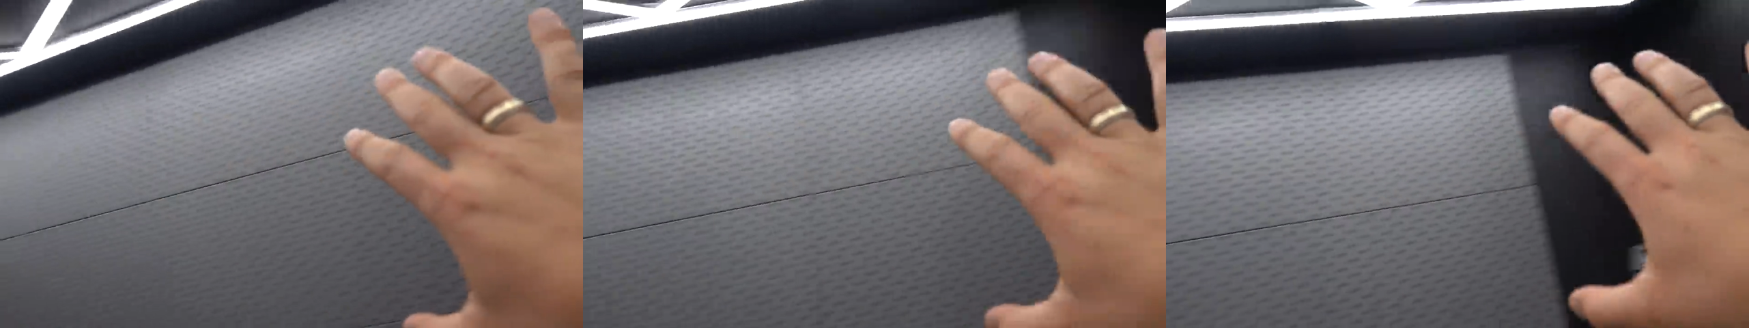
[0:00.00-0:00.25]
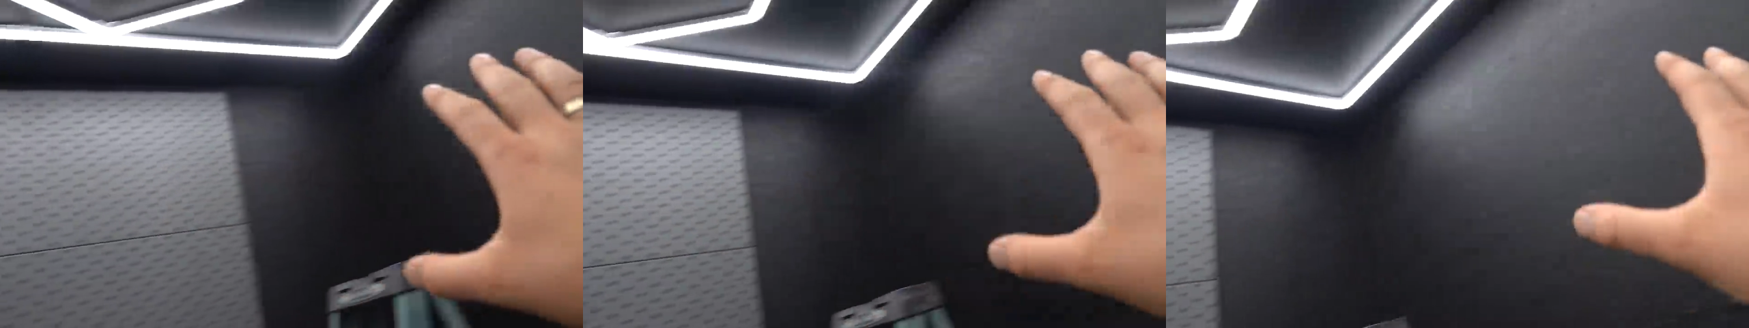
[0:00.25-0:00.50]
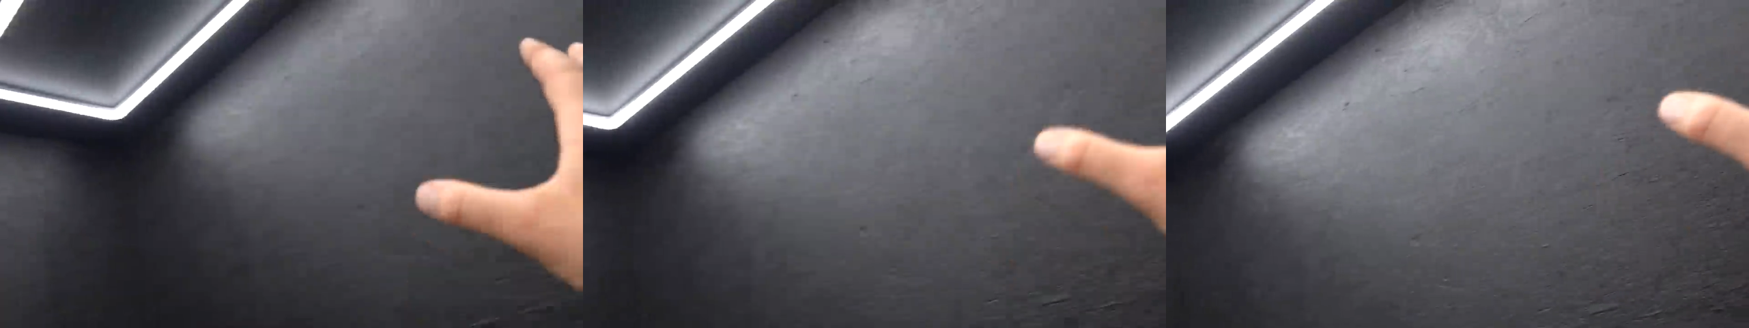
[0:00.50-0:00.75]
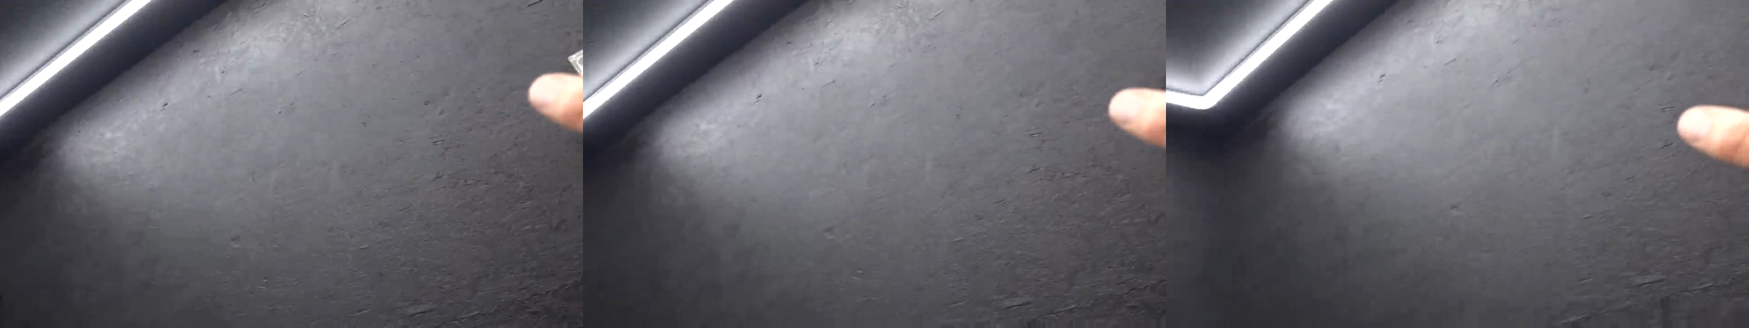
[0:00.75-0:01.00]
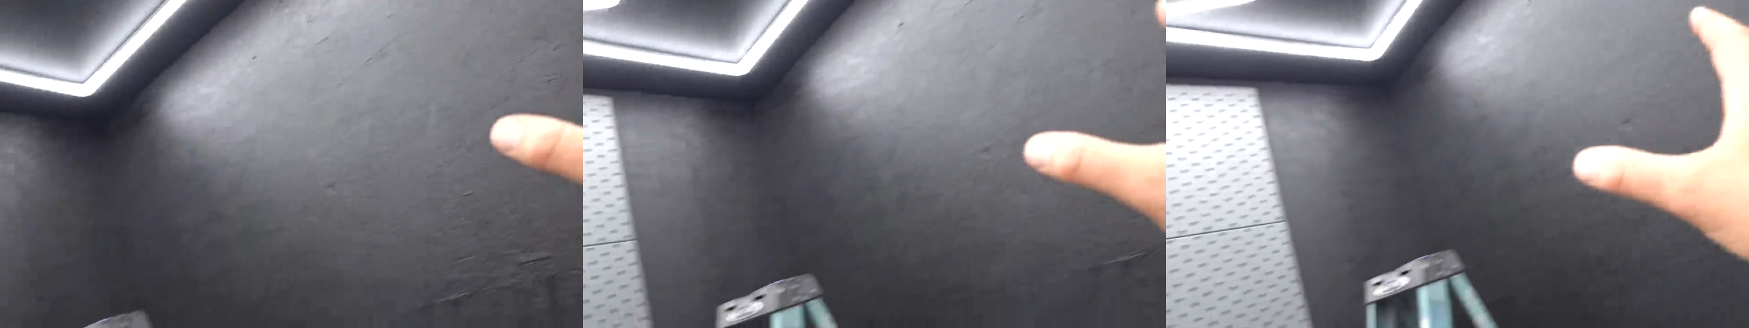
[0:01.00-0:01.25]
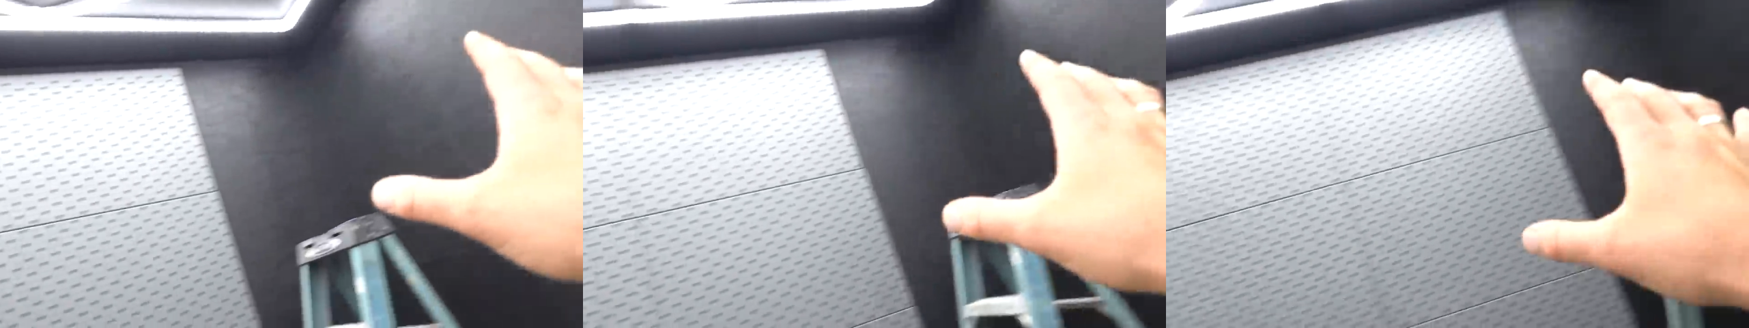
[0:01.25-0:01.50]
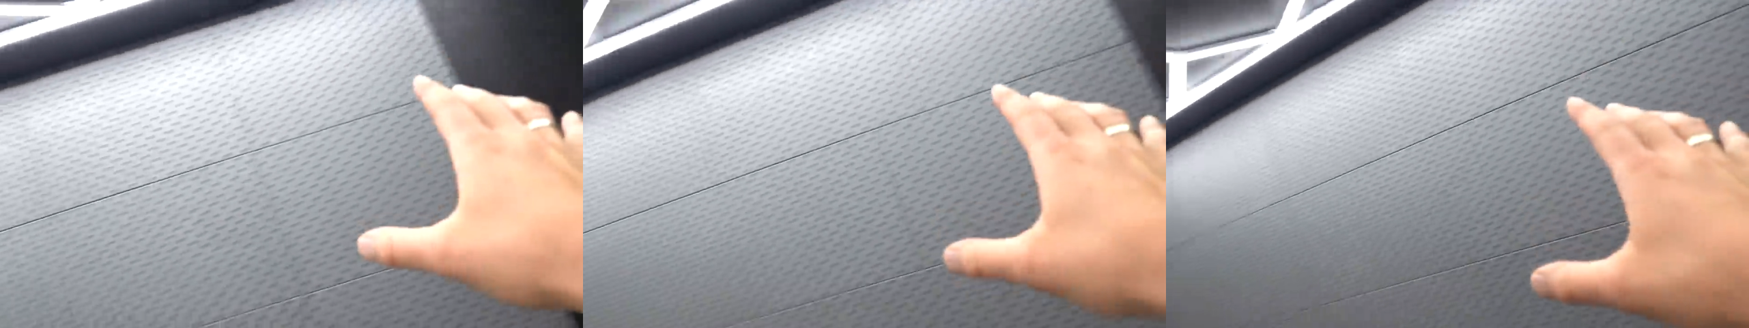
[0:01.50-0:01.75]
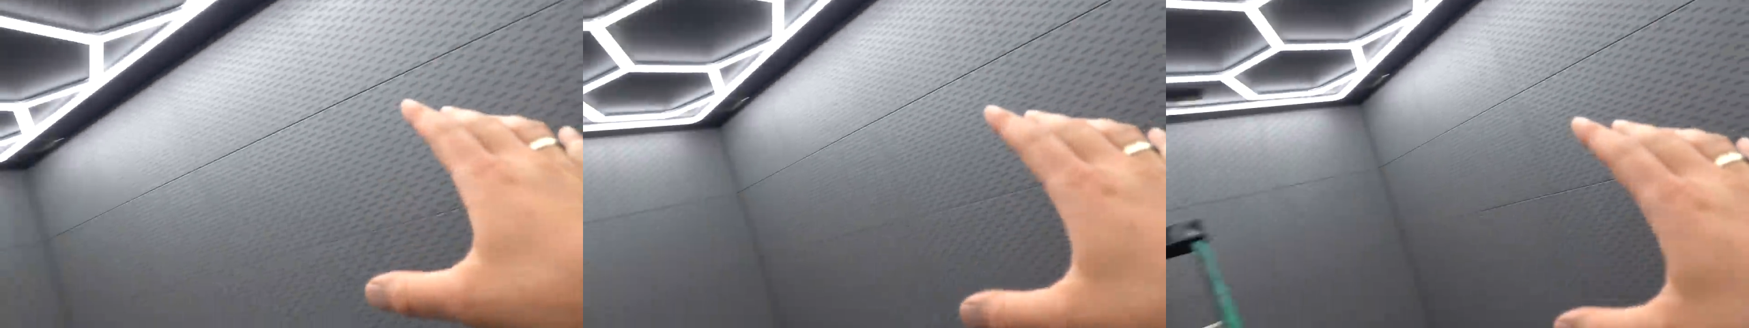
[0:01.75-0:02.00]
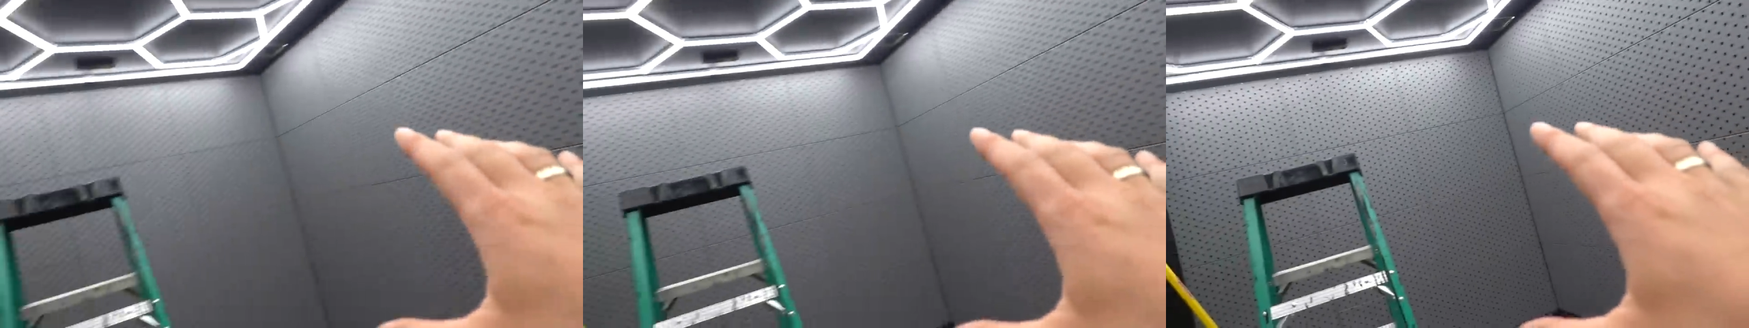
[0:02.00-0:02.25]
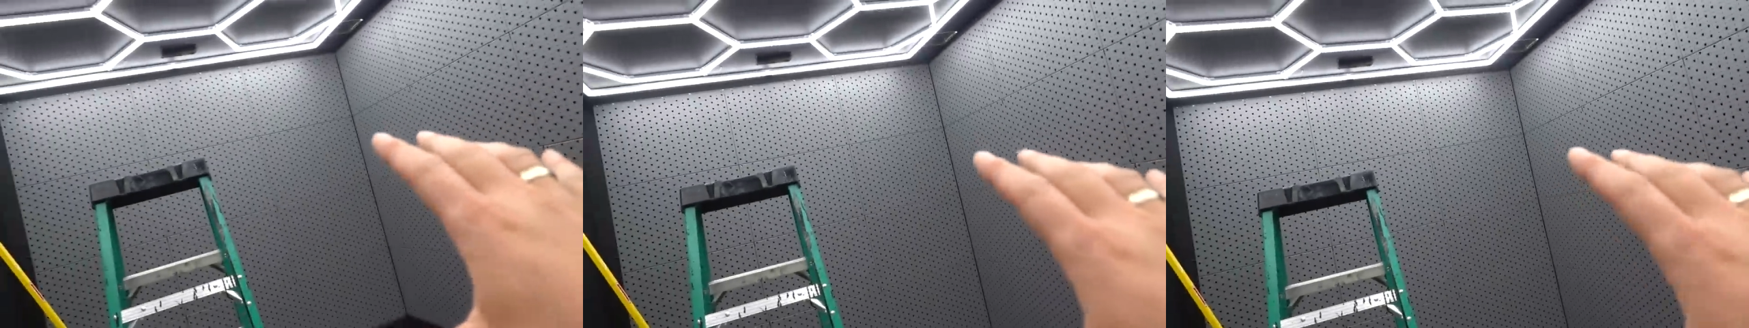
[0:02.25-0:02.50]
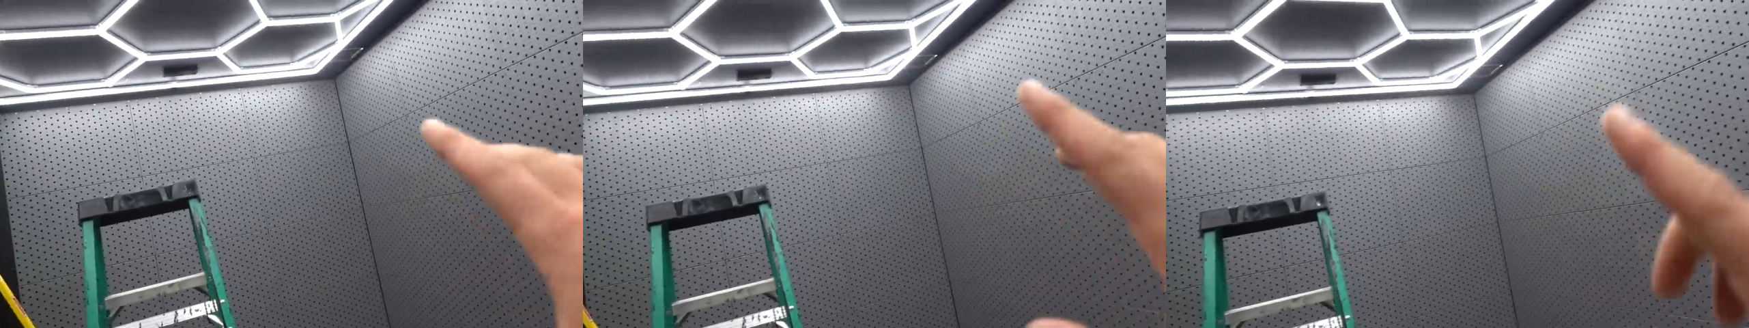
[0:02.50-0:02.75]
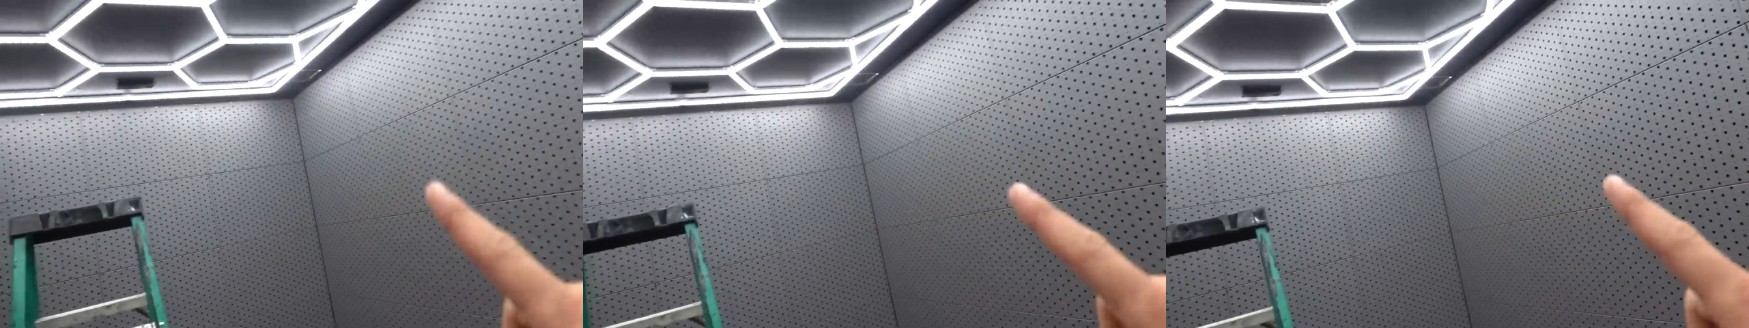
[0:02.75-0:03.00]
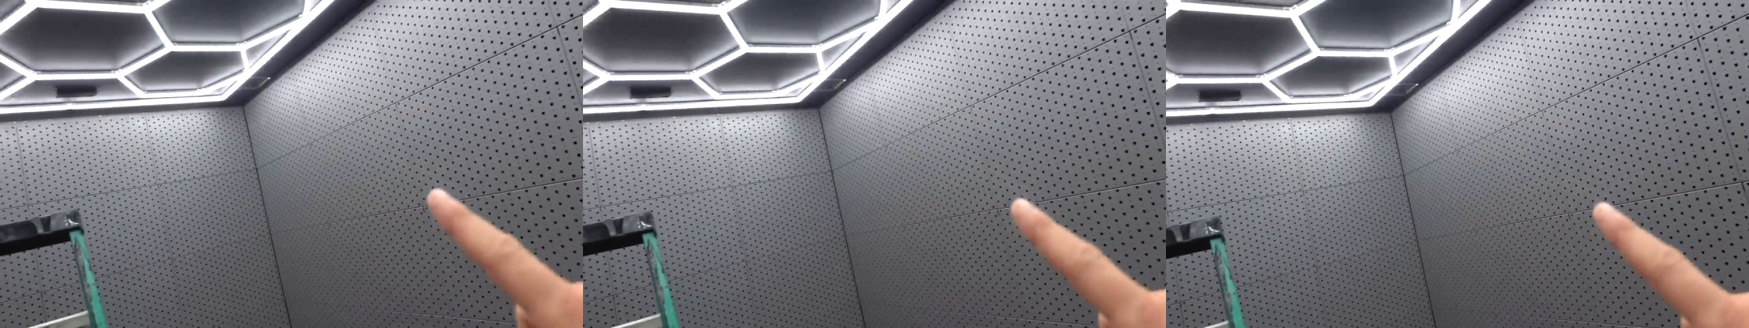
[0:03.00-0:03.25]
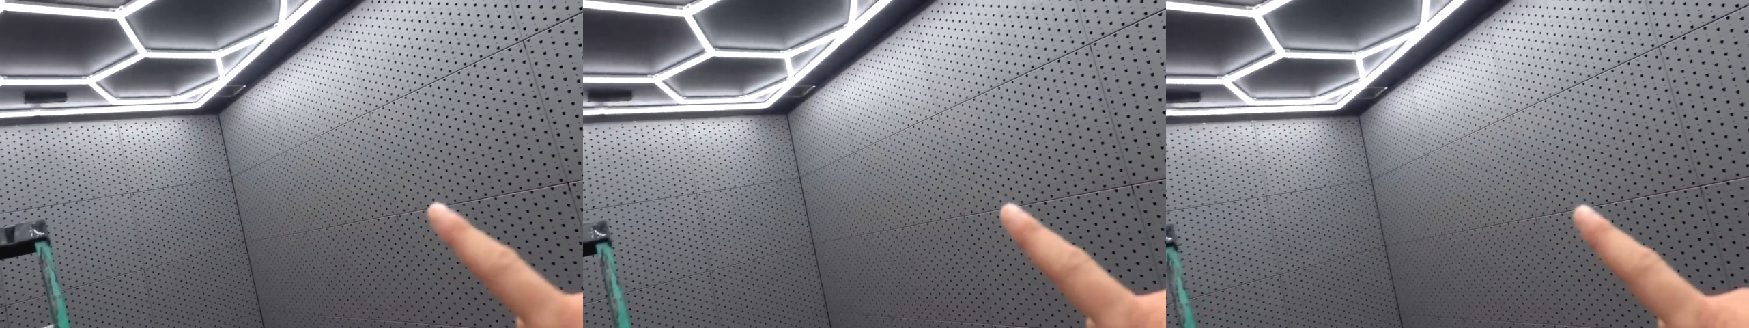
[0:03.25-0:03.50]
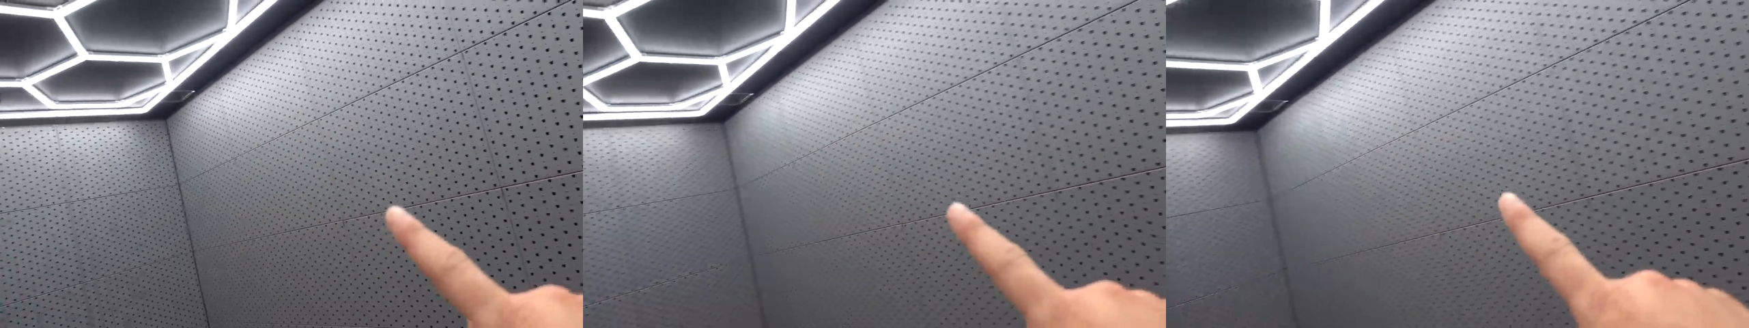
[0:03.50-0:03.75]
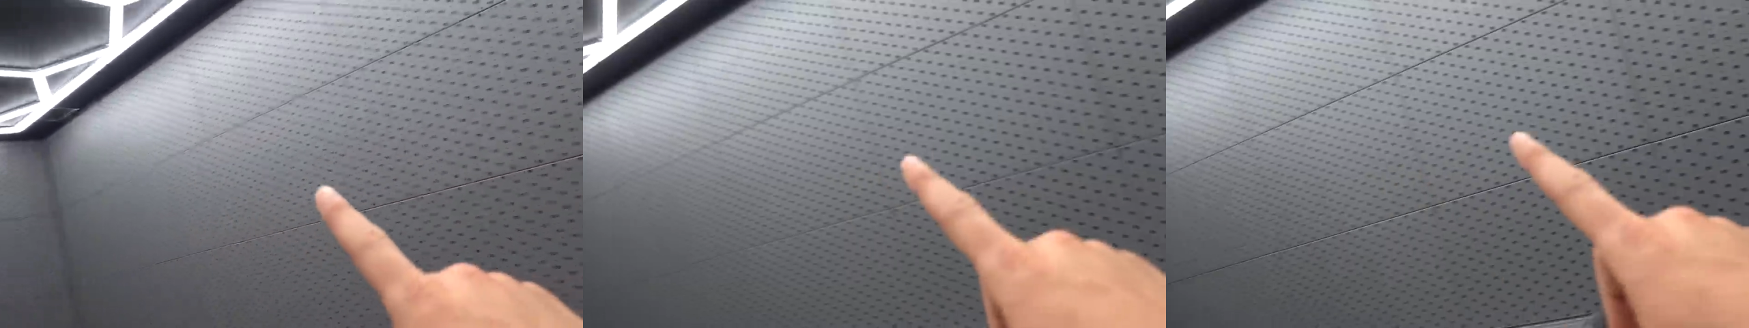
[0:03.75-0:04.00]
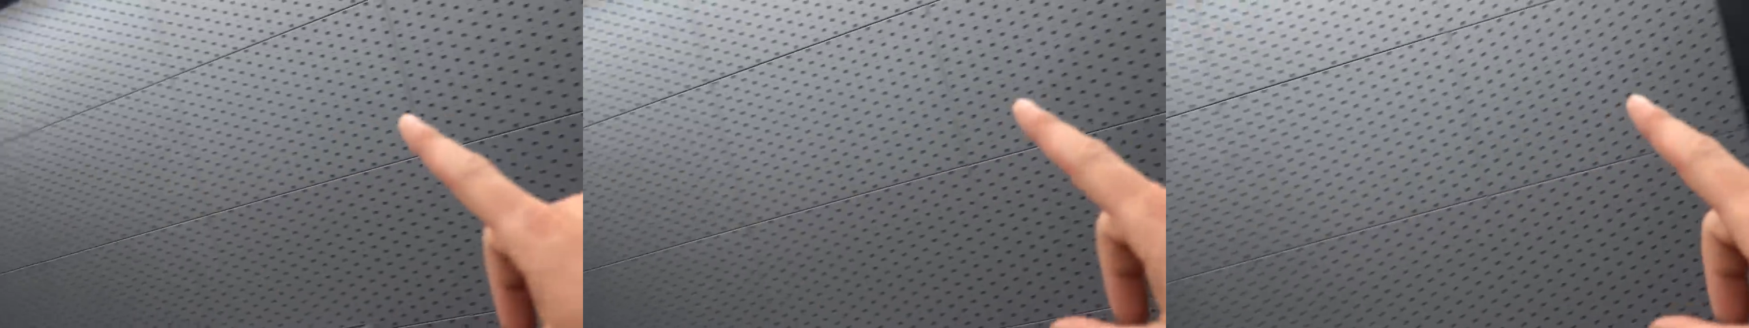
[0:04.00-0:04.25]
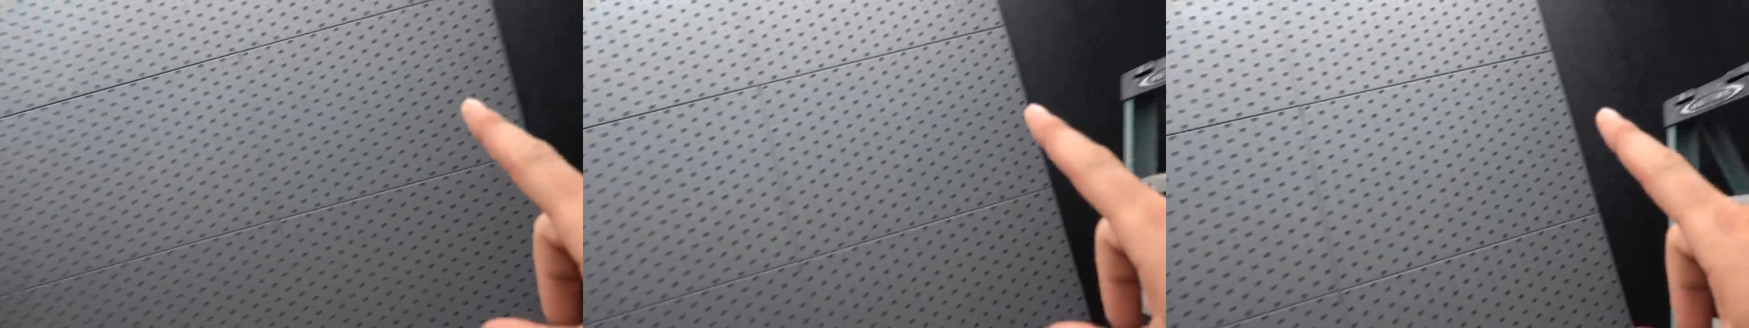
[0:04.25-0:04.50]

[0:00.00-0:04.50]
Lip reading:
No face is visible, so there are no lips to read.